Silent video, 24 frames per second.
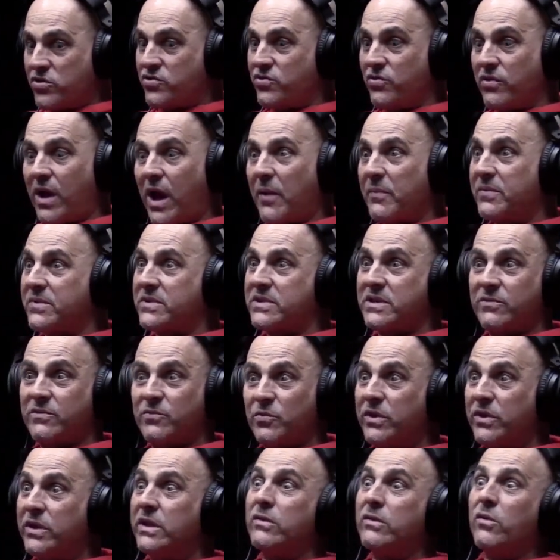So, obviously,
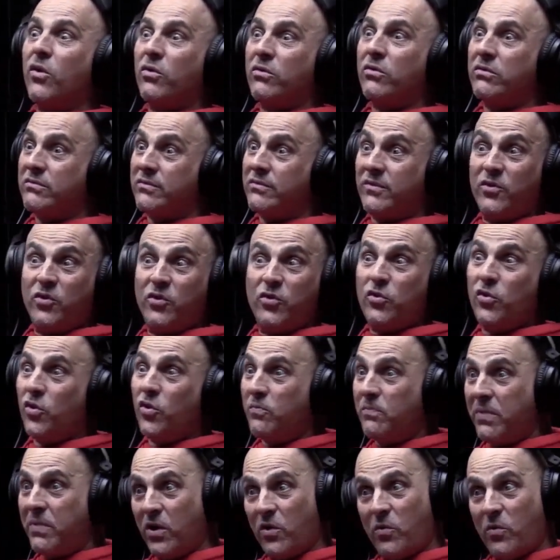we know no
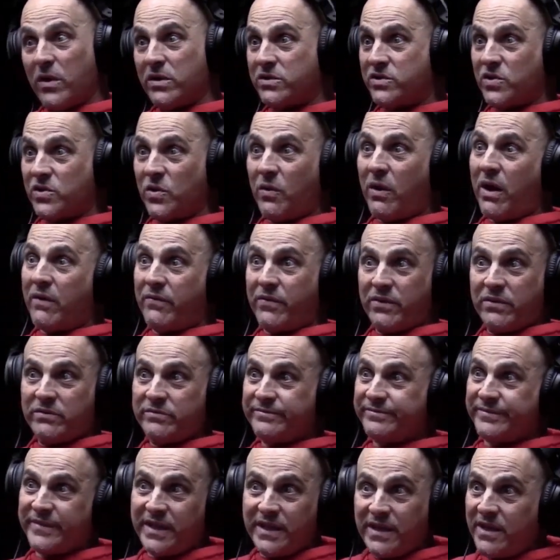bail whatsoever.
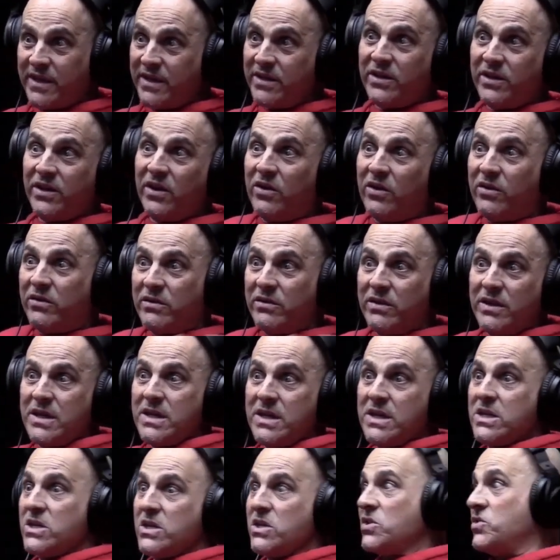Yeah. You know?
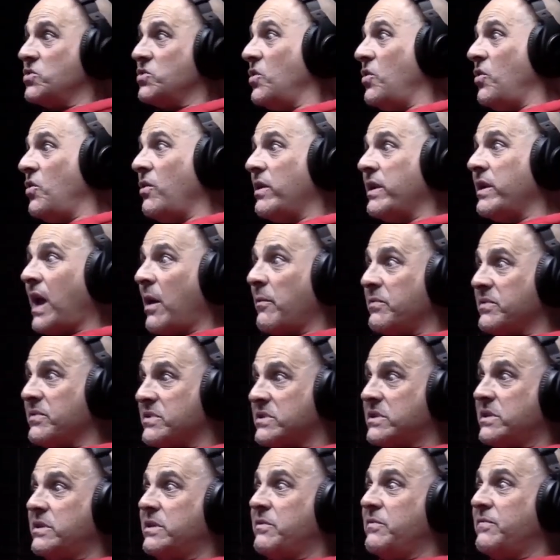So, and
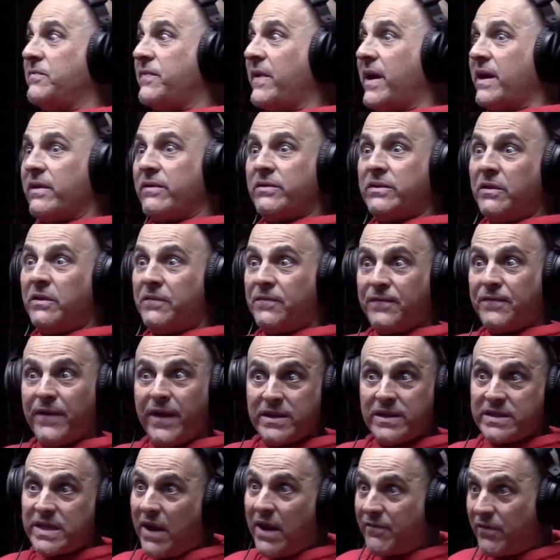obviously, the
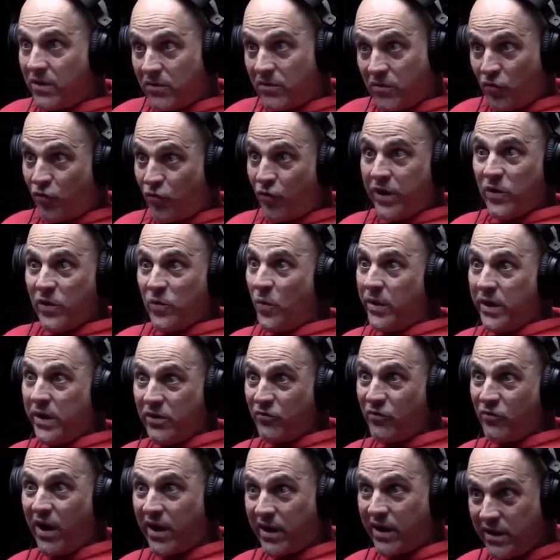feds have a great winning
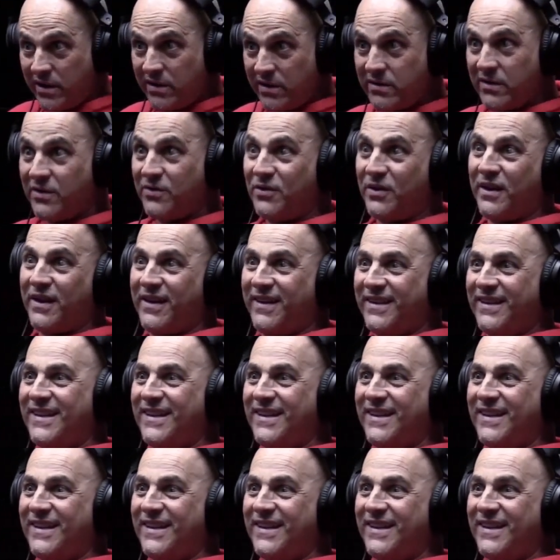record. Right.